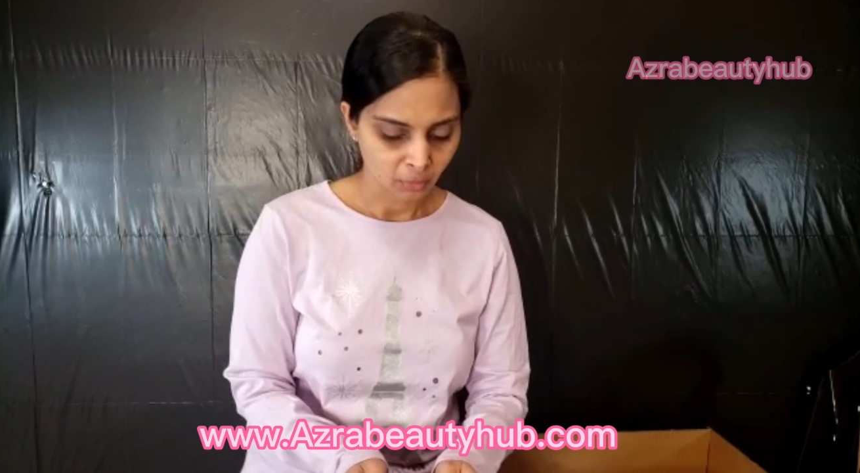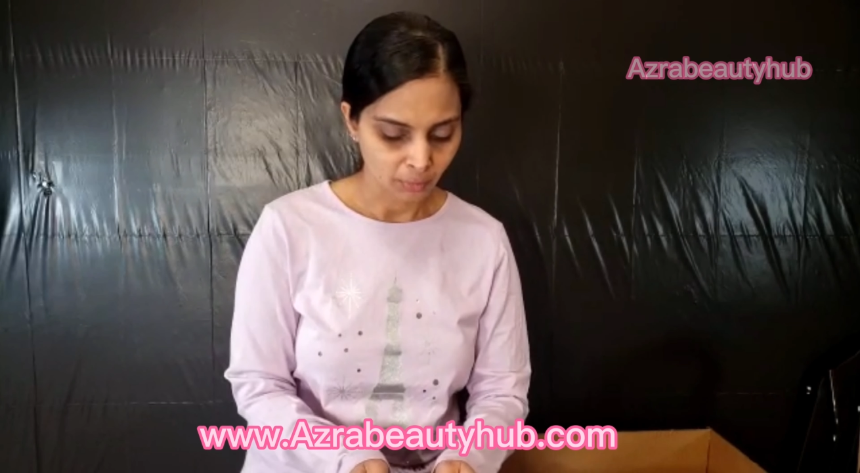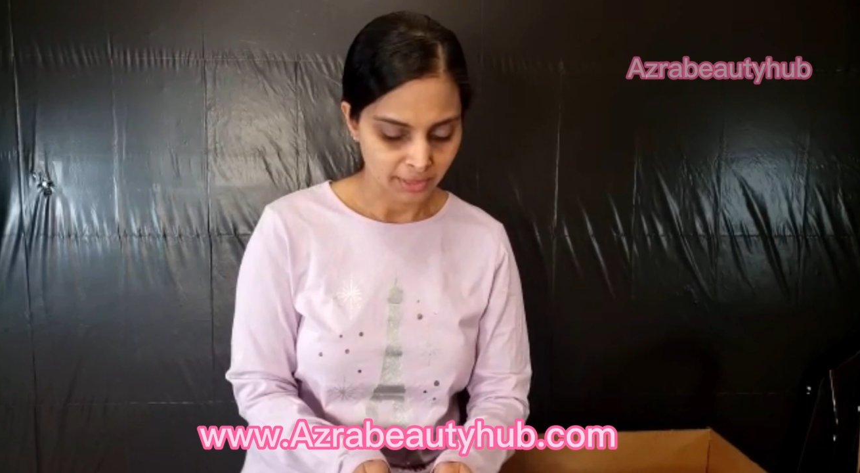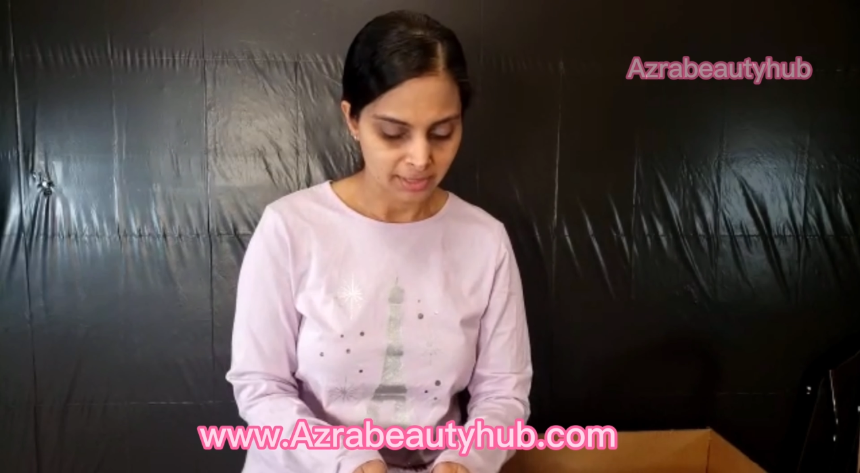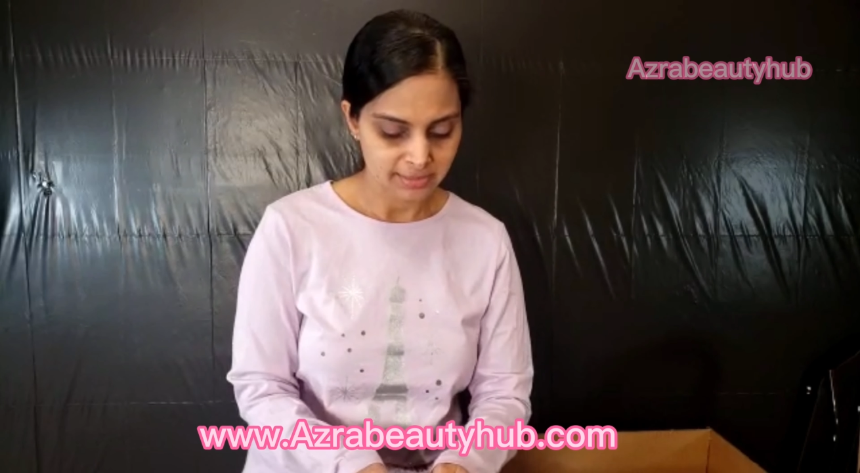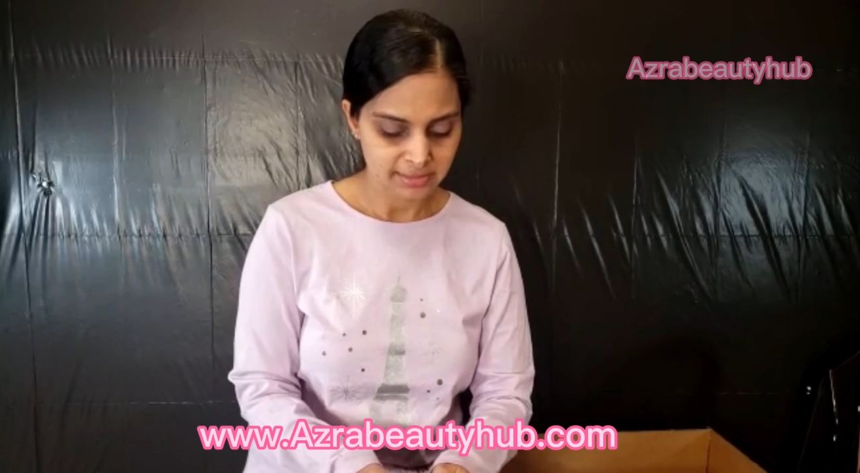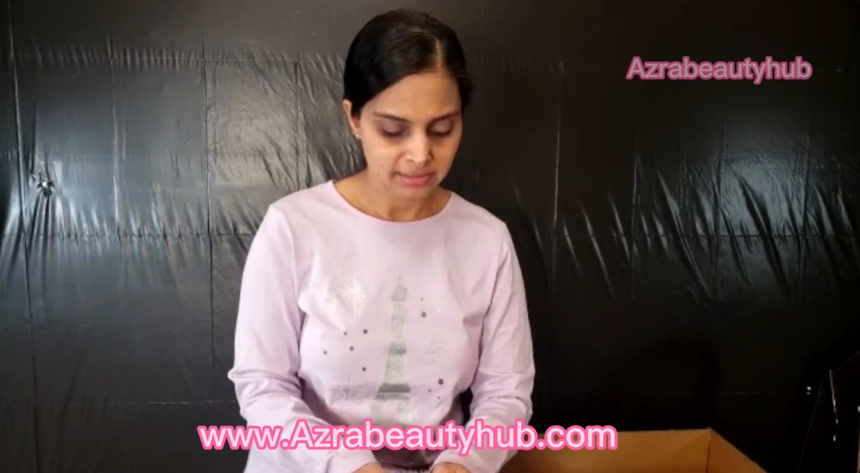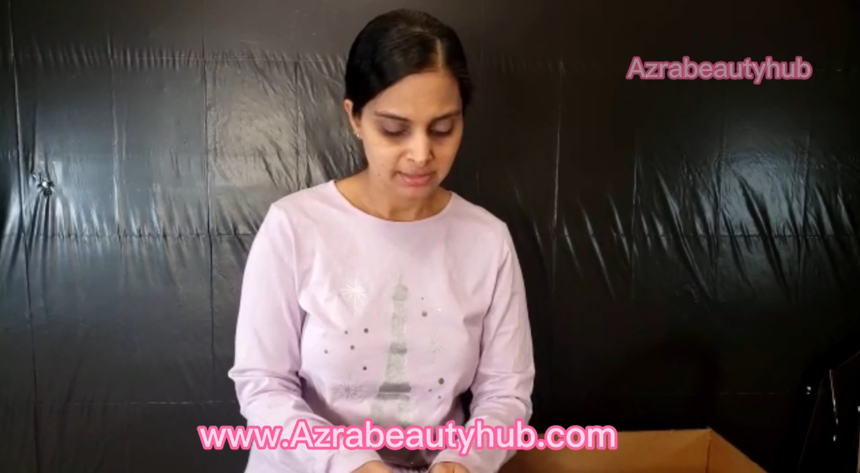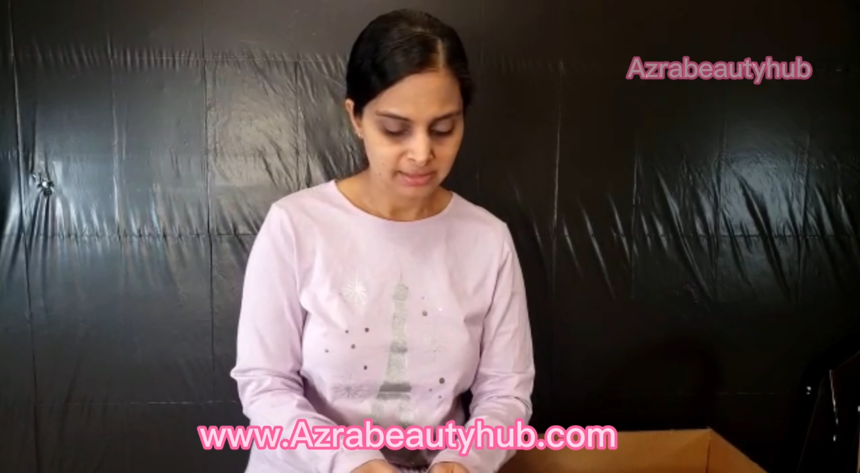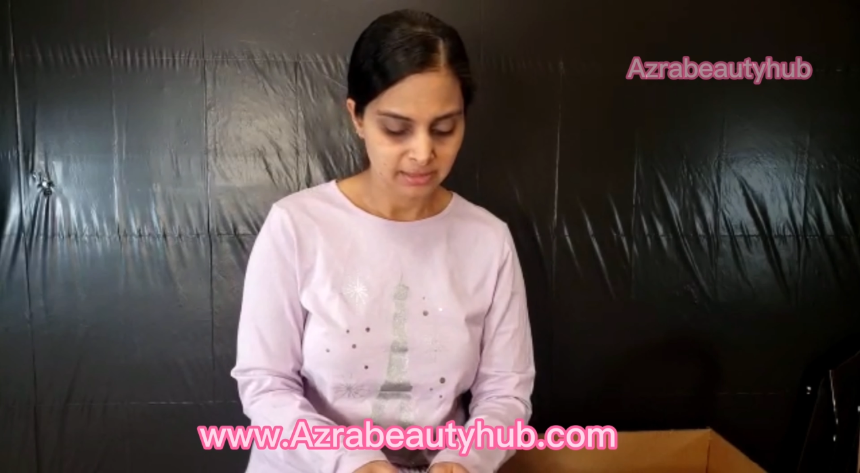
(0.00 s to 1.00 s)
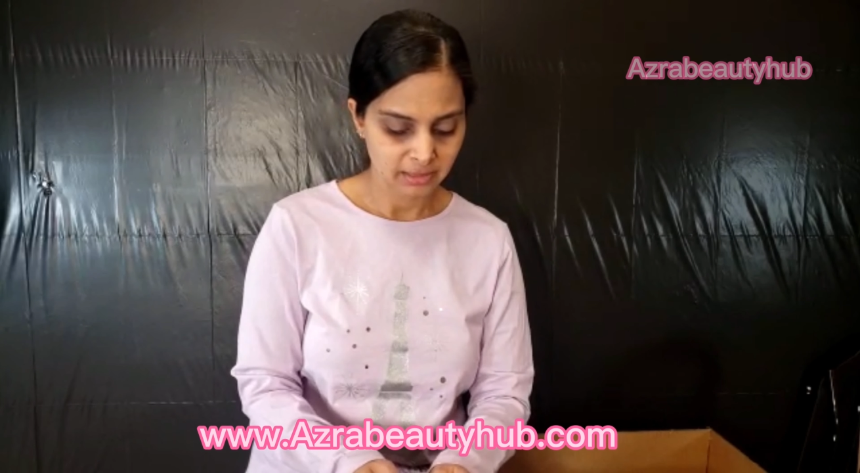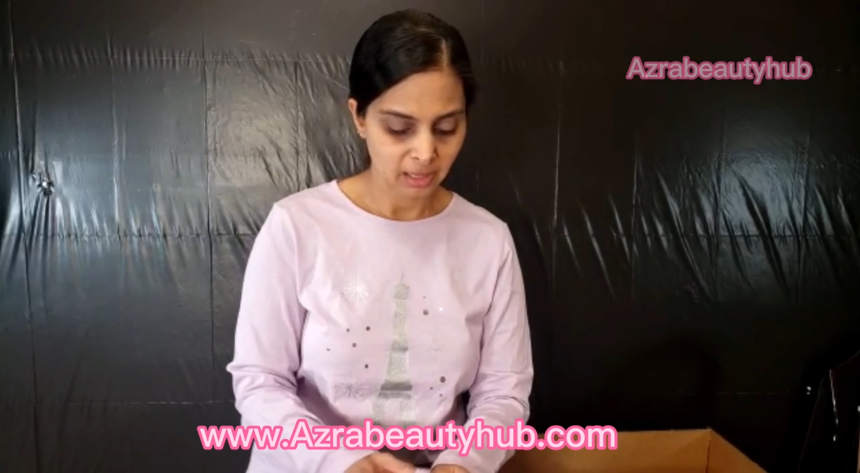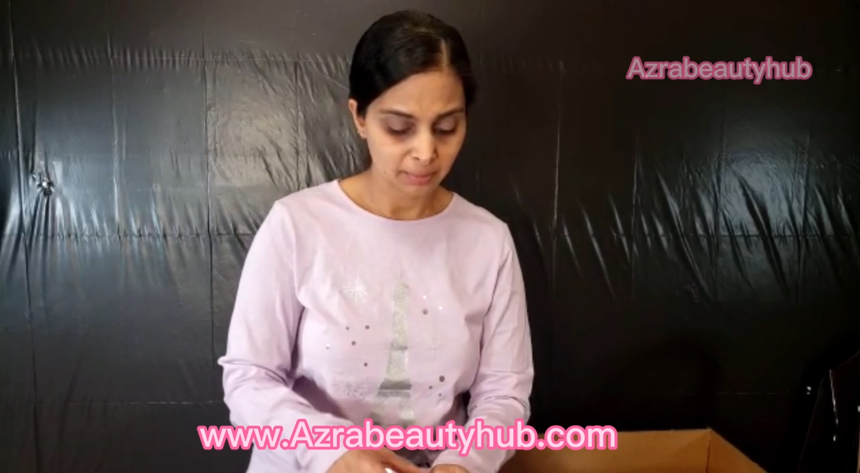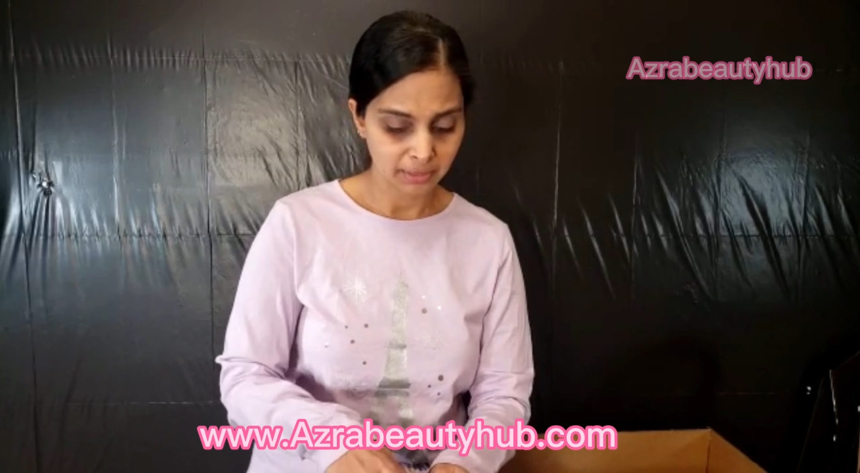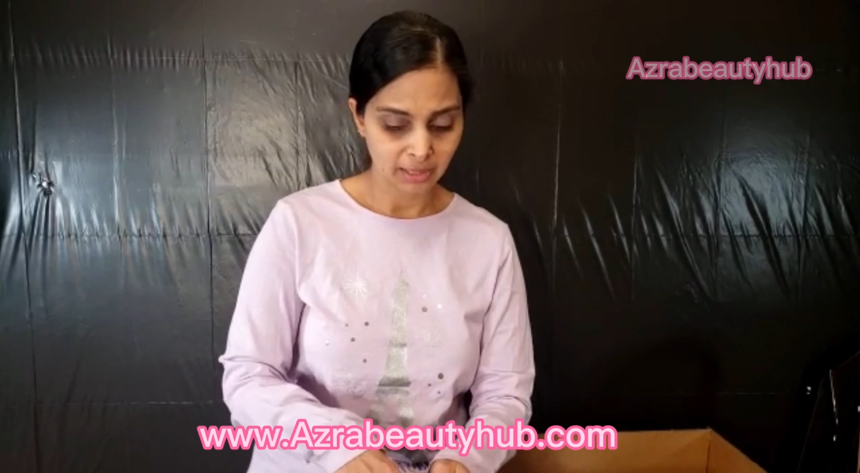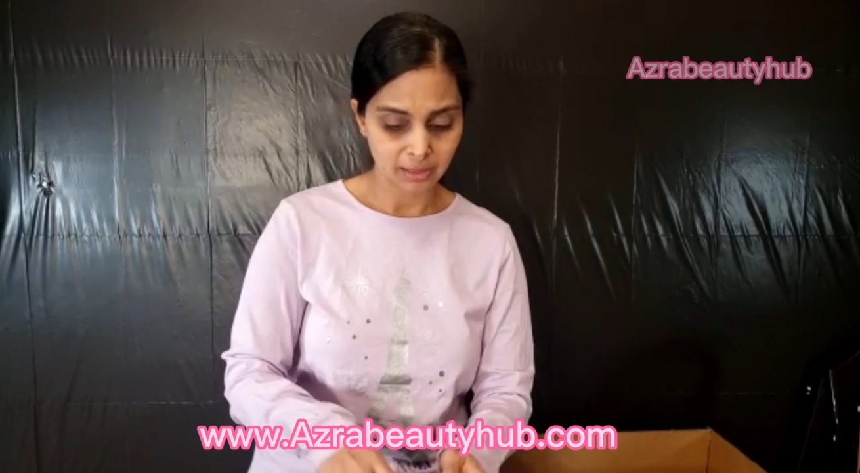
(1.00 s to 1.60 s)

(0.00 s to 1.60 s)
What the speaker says: what else is coming